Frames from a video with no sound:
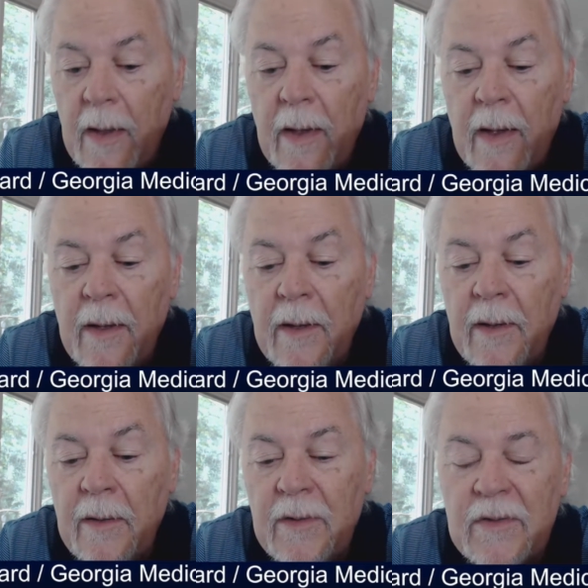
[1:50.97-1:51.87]

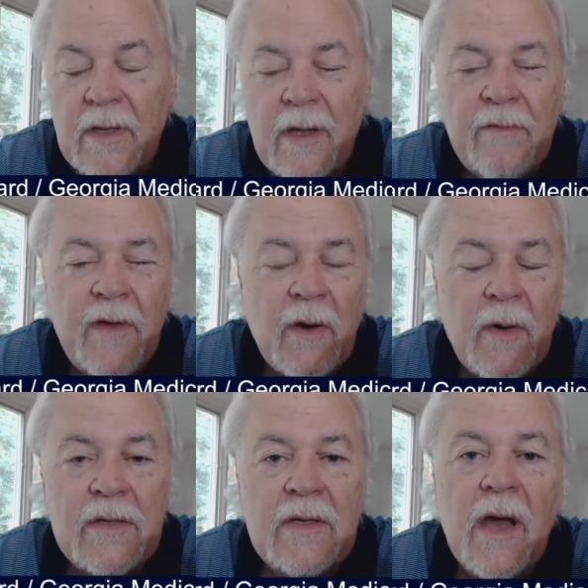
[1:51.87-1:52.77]
There's
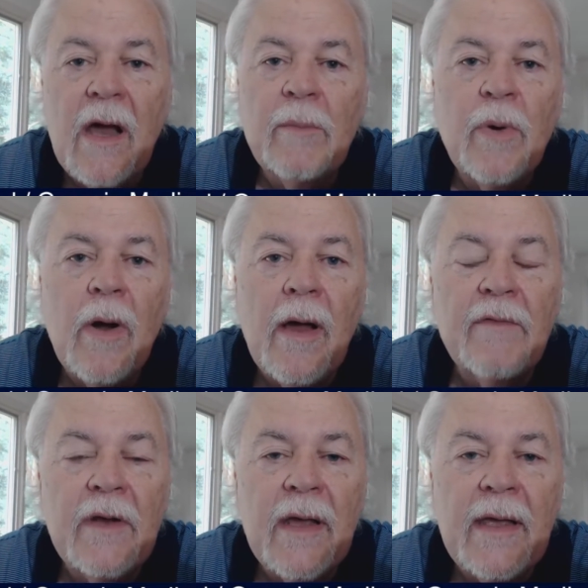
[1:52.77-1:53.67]
various
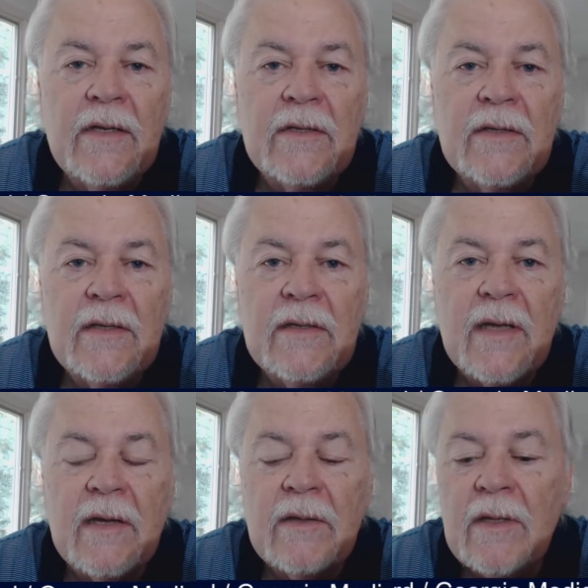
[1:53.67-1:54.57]
nonprofit agencies
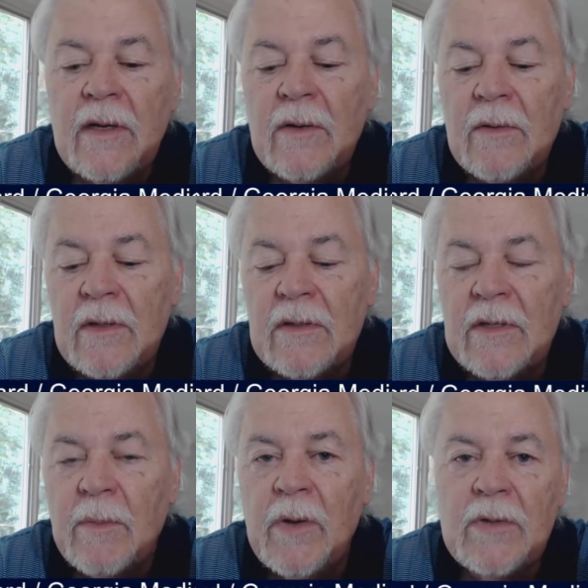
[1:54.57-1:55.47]
out there that
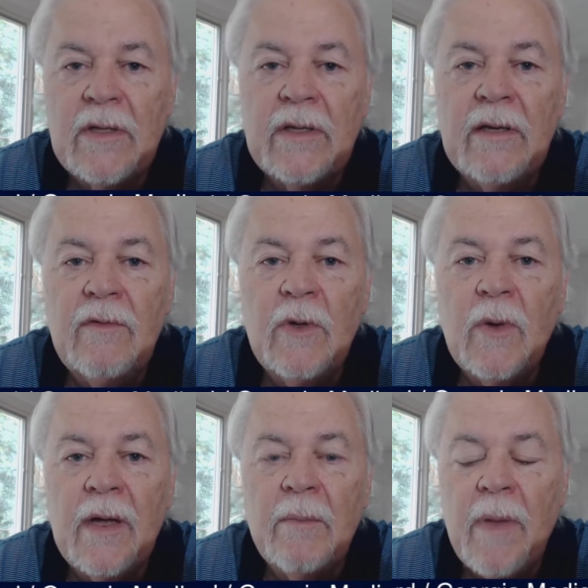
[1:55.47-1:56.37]
supposedly give you
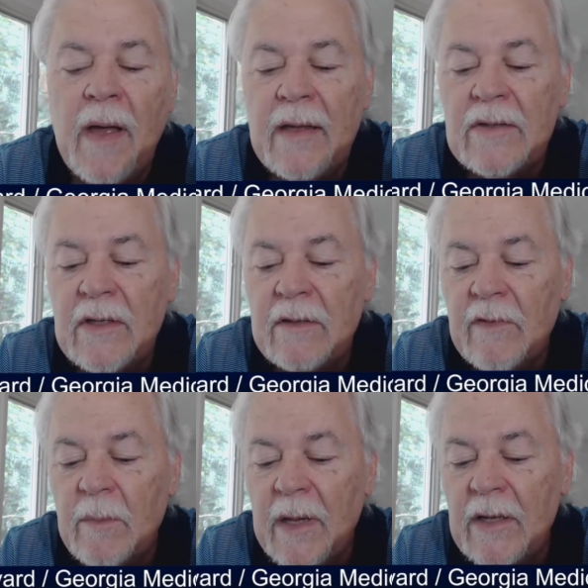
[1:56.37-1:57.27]
unbiased
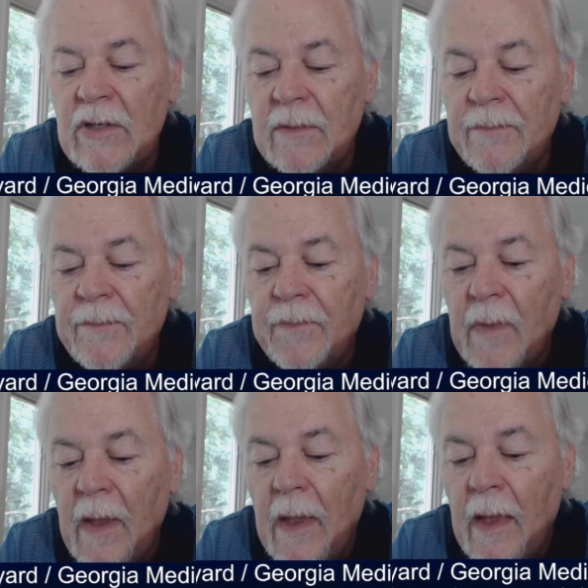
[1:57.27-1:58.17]
information.
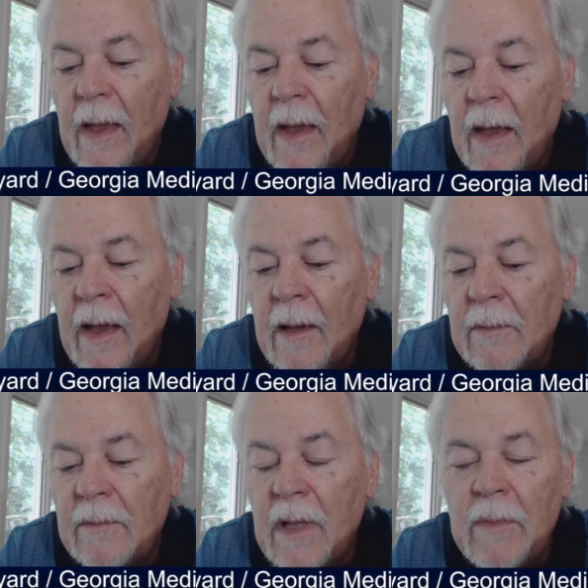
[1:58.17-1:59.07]

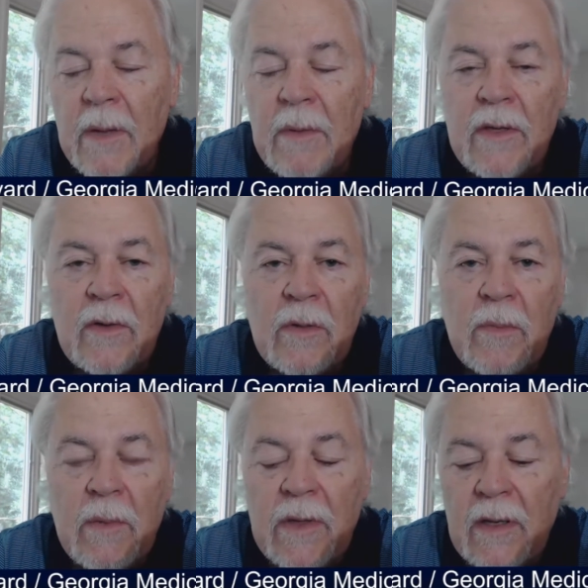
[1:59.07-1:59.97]
And maybe they do and
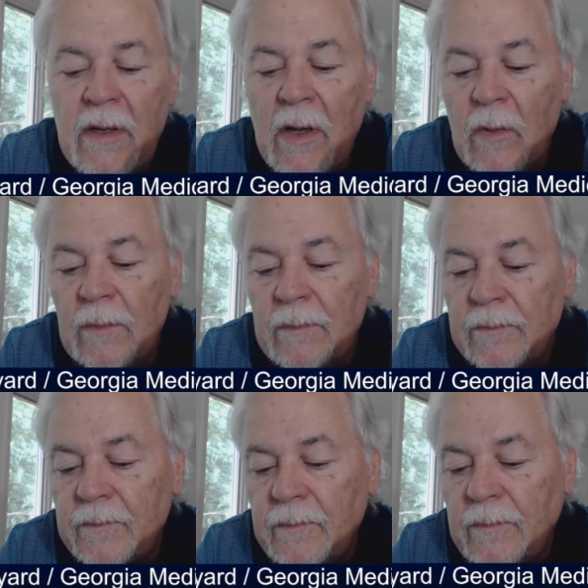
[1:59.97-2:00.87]
maybe they don't.
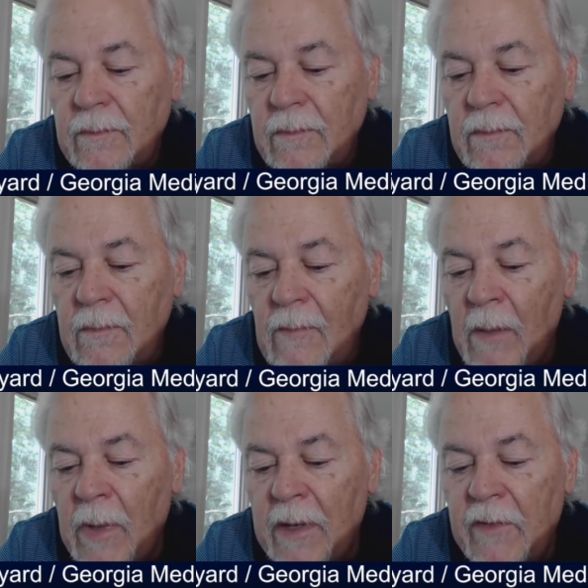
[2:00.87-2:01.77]

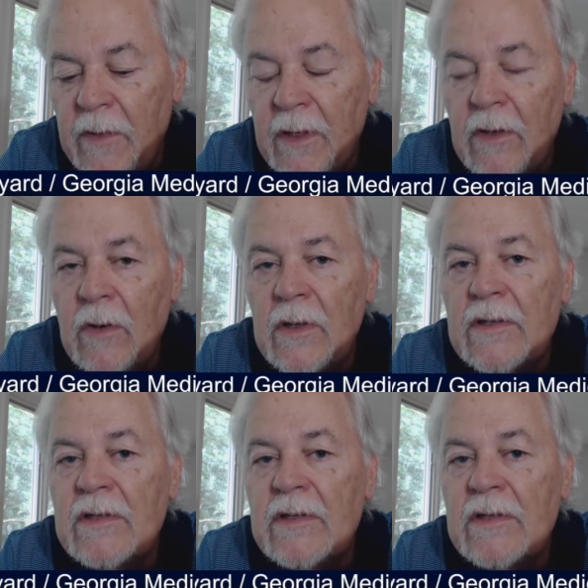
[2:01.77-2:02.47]
But if you think you're going to